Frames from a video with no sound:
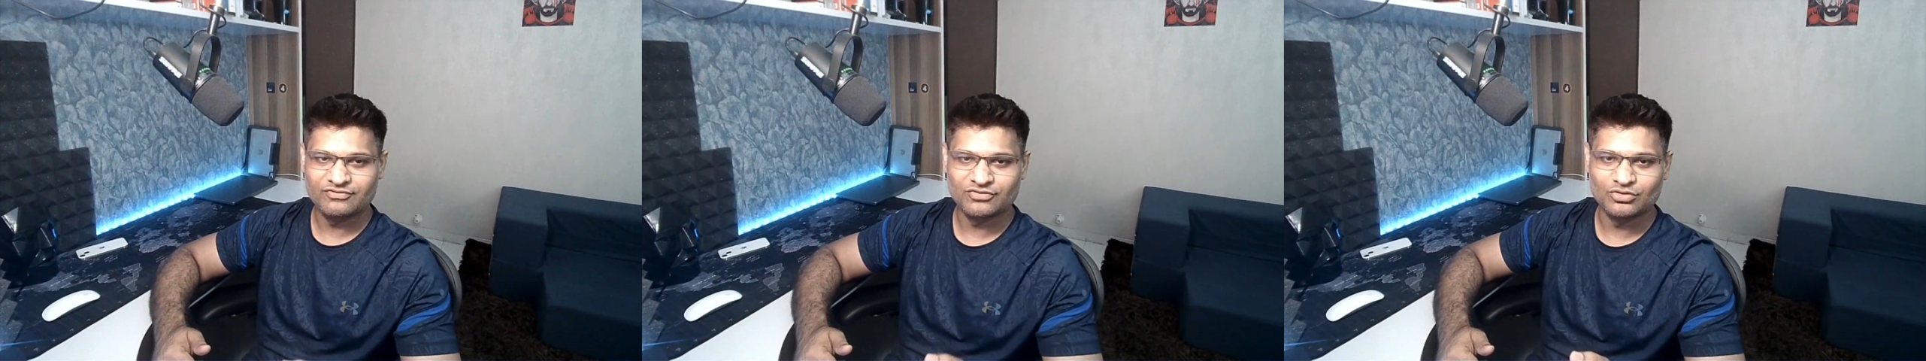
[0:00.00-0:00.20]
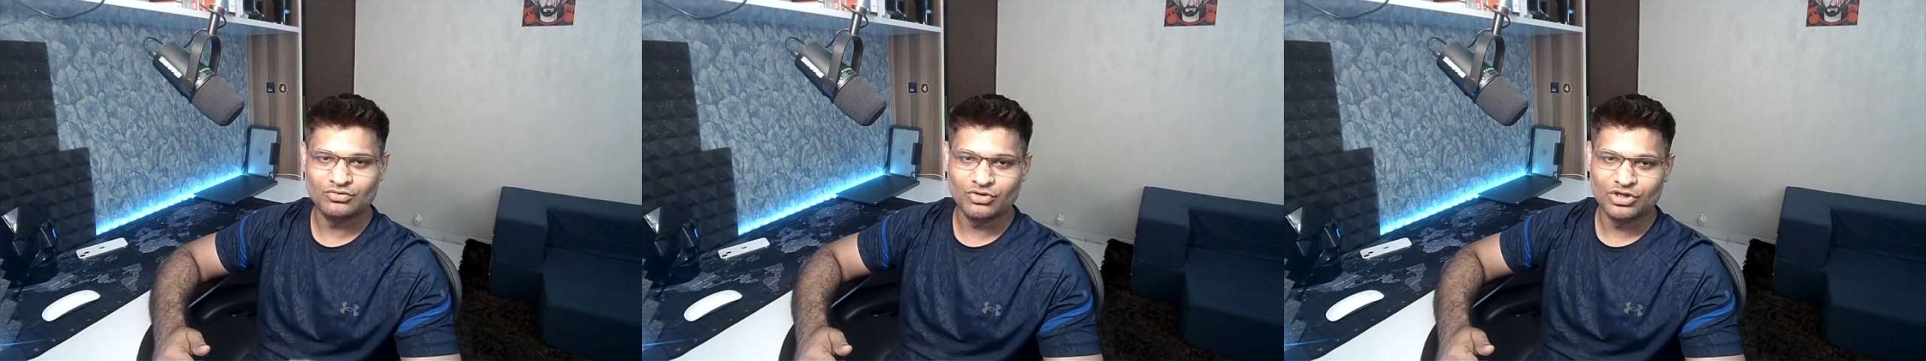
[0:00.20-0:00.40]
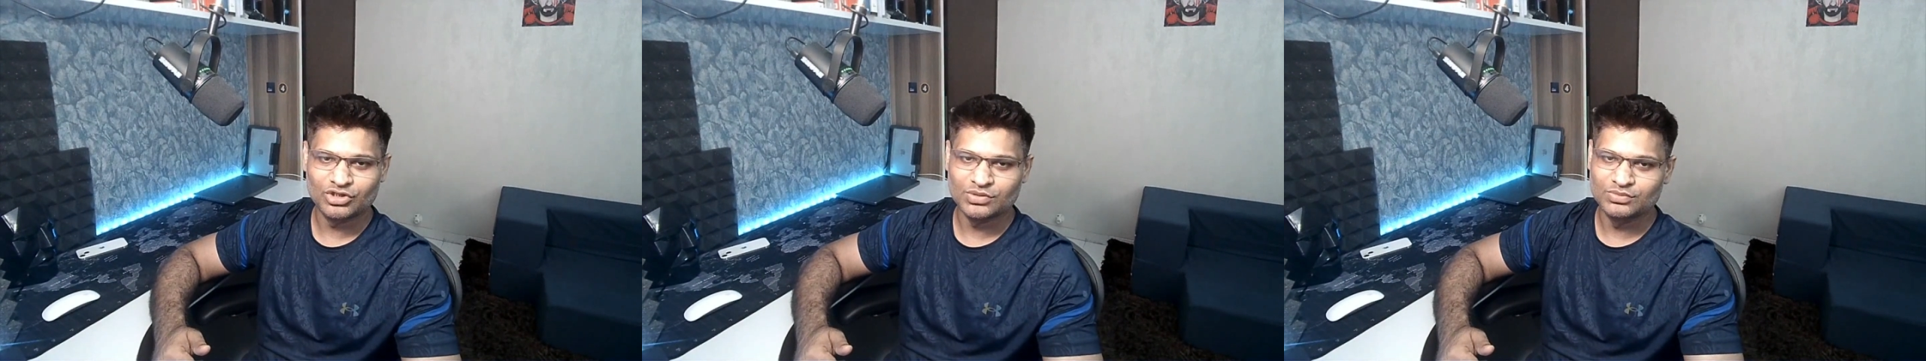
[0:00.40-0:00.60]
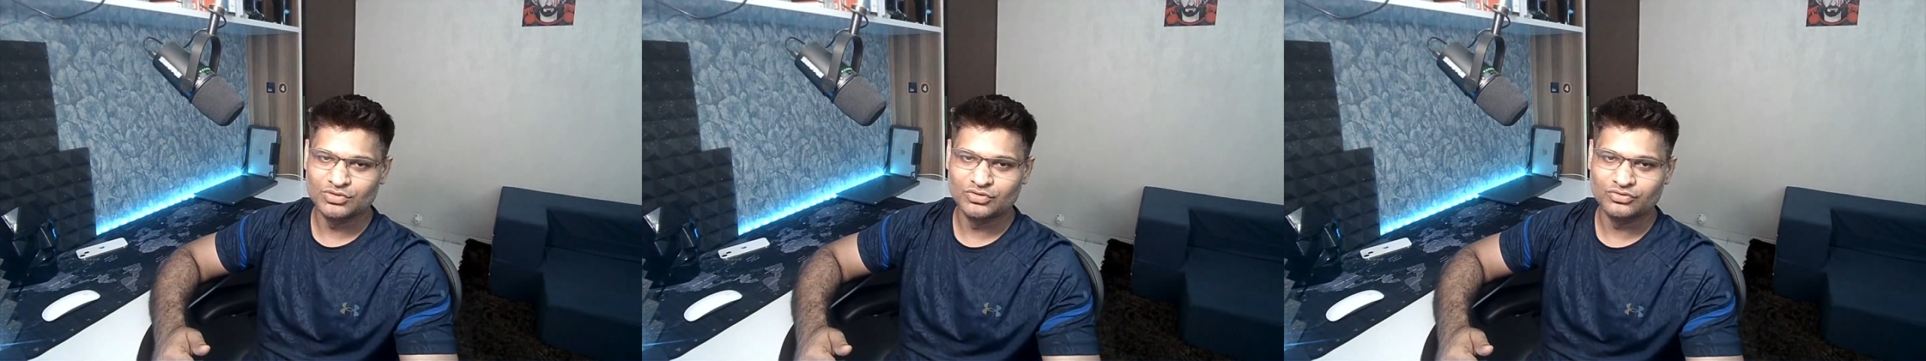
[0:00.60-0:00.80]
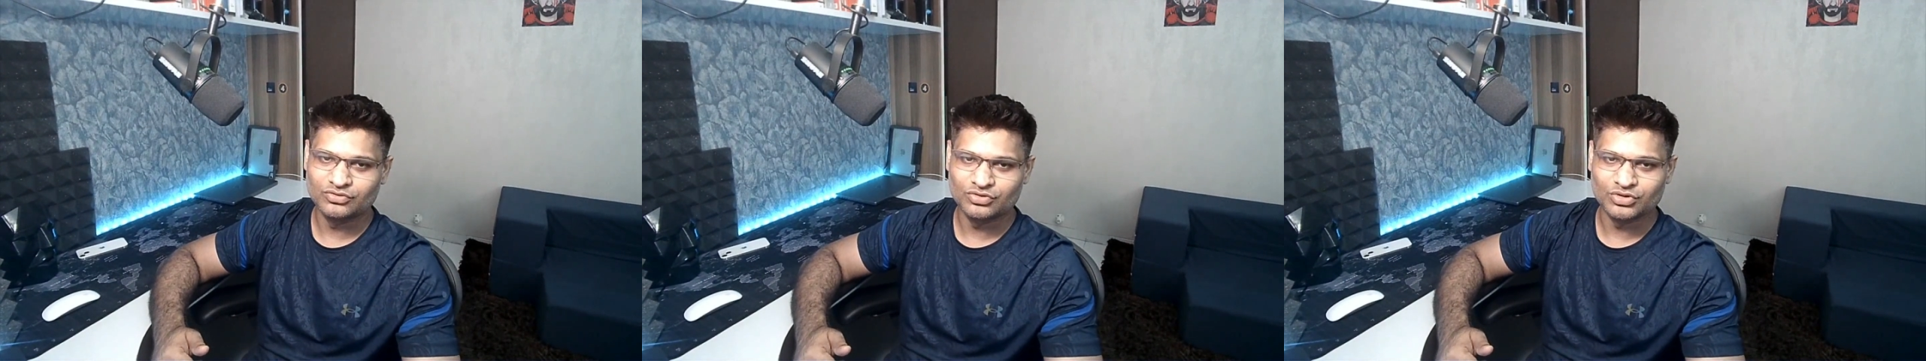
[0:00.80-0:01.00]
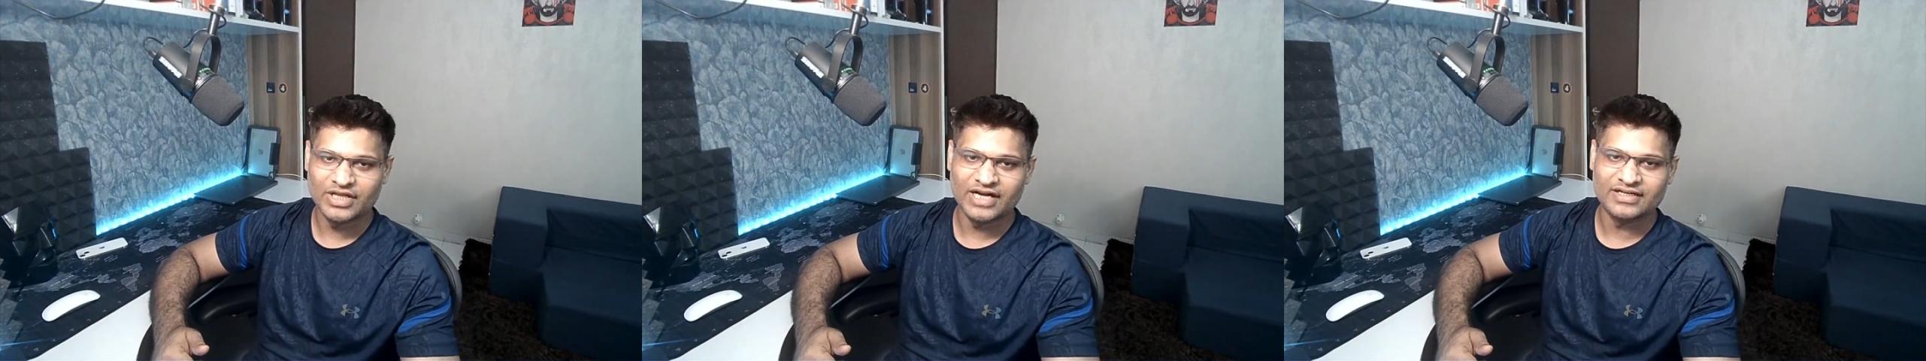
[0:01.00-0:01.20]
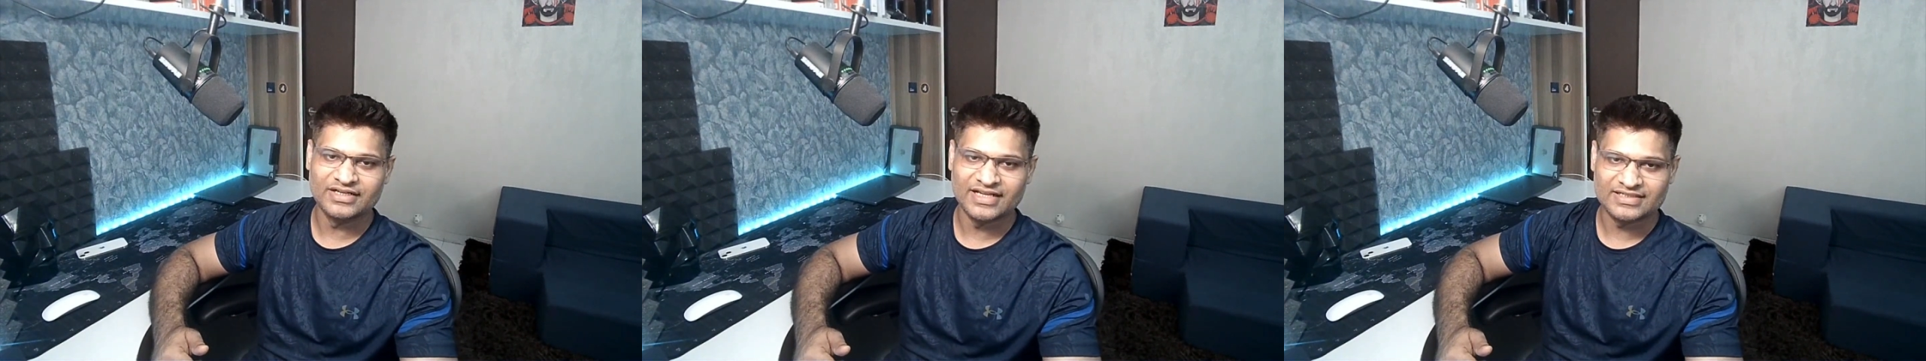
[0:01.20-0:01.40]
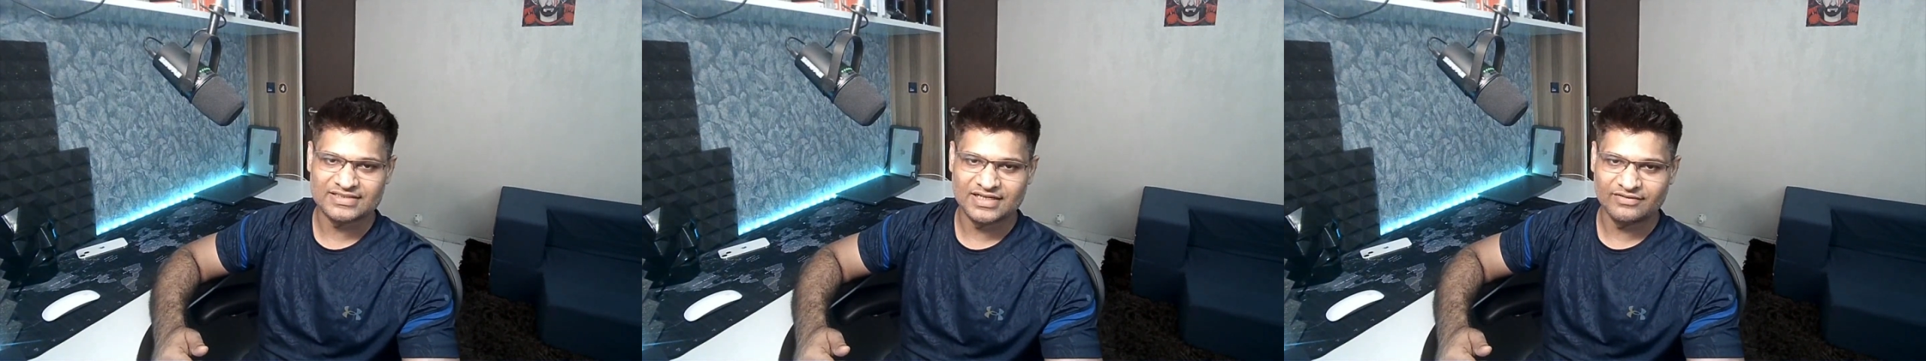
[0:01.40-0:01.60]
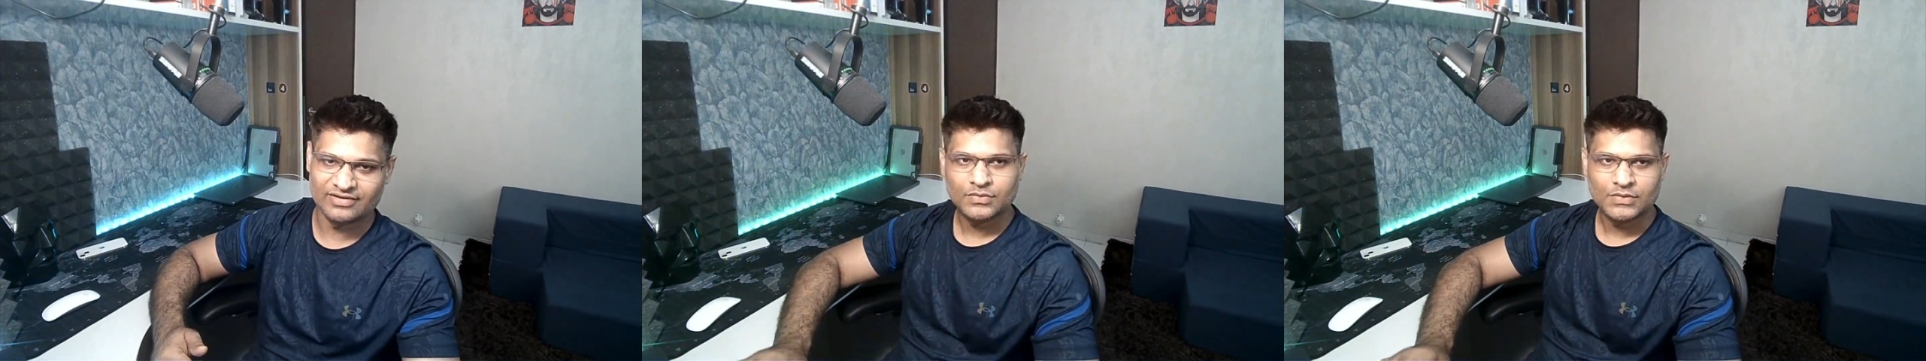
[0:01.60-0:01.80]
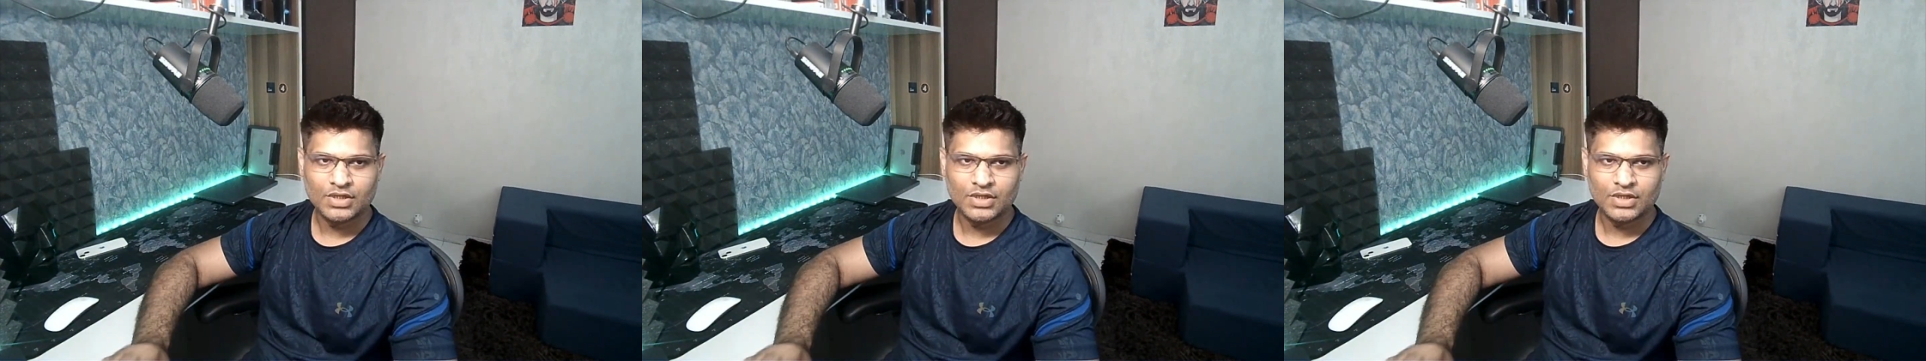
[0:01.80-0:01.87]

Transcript: if you want to move to that next level